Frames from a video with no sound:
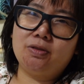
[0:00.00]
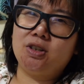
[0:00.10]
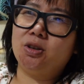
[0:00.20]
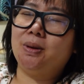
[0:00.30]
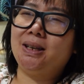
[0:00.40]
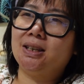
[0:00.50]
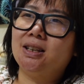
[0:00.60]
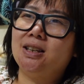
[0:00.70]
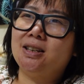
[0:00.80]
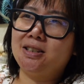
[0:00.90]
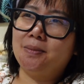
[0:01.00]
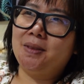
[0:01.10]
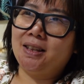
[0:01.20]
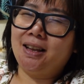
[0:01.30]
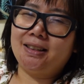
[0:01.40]
for doing
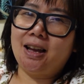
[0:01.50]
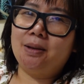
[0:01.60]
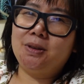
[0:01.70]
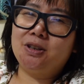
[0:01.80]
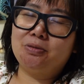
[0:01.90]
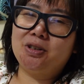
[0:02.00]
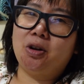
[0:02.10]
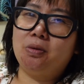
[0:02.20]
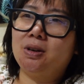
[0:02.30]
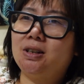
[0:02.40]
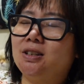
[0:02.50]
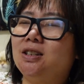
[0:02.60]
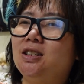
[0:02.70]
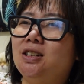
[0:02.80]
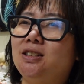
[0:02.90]
something like that, because we don't want to
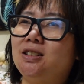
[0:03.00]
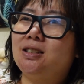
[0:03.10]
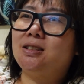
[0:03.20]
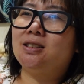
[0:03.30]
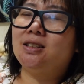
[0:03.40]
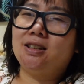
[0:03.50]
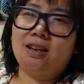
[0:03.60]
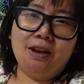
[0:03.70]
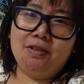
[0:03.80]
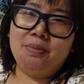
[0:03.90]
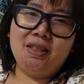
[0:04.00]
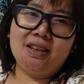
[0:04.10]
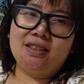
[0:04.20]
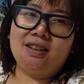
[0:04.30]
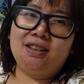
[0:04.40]
just have him
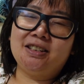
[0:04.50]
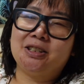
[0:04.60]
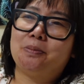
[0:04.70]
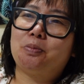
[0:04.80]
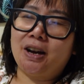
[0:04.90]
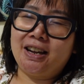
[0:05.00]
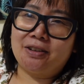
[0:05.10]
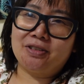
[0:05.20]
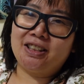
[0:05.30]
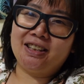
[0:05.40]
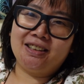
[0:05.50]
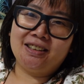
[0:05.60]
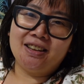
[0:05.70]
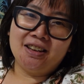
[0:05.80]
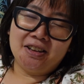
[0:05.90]
think that he just break everything,
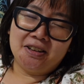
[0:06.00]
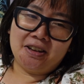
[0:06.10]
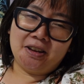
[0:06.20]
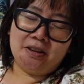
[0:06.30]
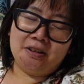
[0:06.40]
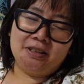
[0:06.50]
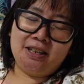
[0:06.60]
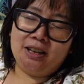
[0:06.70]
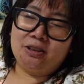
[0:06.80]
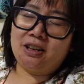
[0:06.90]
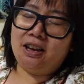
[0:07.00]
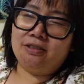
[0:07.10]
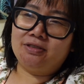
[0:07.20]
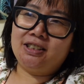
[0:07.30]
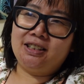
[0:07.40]
take
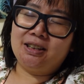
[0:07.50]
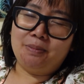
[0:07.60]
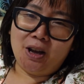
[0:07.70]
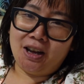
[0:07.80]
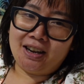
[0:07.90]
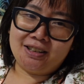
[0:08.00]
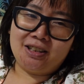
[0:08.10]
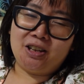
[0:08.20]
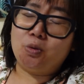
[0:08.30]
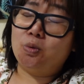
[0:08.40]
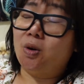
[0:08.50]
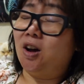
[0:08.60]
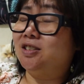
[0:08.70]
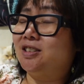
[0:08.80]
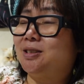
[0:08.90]
everything apart as he
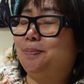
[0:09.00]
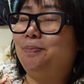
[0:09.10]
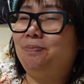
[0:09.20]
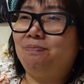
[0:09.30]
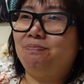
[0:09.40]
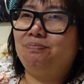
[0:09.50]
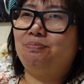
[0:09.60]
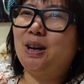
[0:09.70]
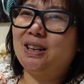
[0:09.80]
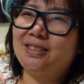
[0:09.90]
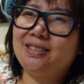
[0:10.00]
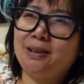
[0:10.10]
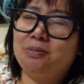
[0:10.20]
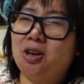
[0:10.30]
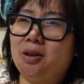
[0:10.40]
wants. But at the
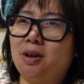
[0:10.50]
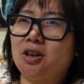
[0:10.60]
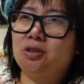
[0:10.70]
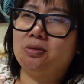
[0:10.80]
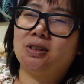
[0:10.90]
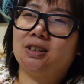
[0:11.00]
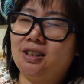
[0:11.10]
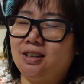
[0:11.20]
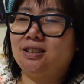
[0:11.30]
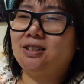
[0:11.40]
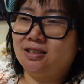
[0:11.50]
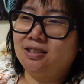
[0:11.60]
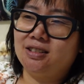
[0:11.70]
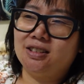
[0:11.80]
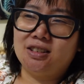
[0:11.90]
same time, I don't want to like
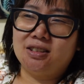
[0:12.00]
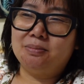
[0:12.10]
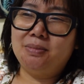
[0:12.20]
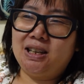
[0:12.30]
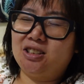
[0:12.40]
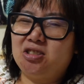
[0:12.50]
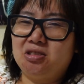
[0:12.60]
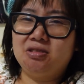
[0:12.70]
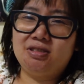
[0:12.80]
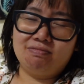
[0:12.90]
make it too